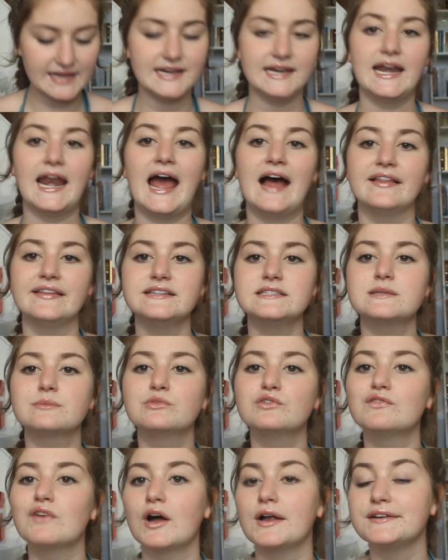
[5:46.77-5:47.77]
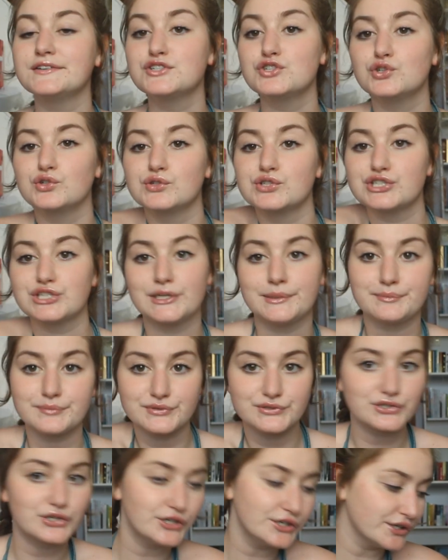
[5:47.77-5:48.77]
Now let's move on to
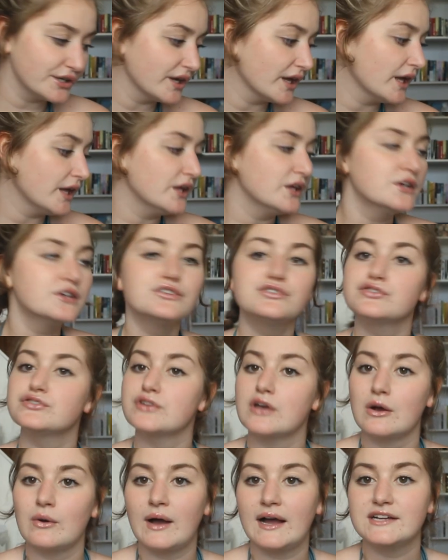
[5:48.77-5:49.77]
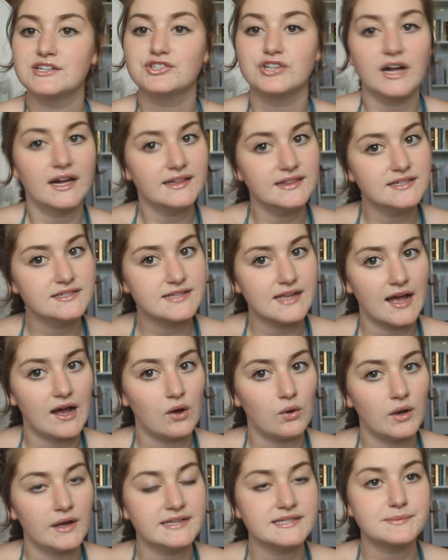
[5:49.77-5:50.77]
Gymshark. So I tried this
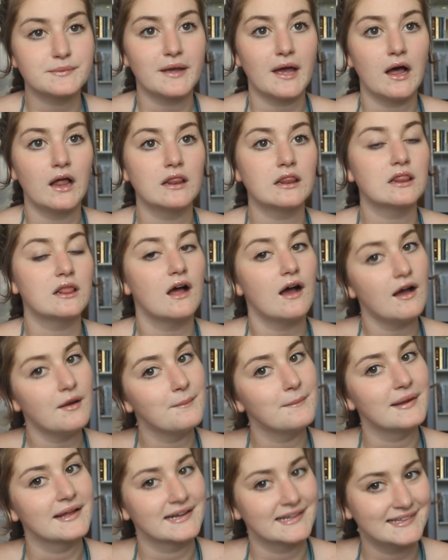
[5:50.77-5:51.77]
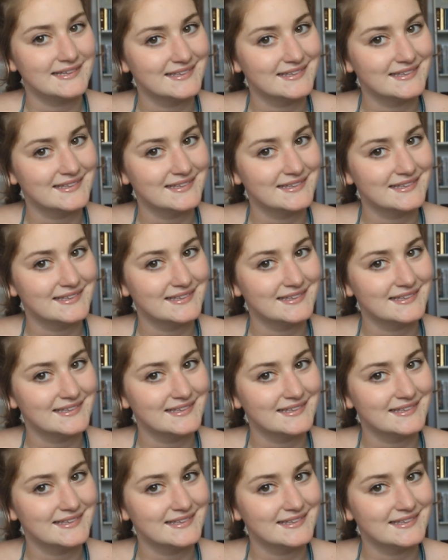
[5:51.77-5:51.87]
out. I spent a lot of money.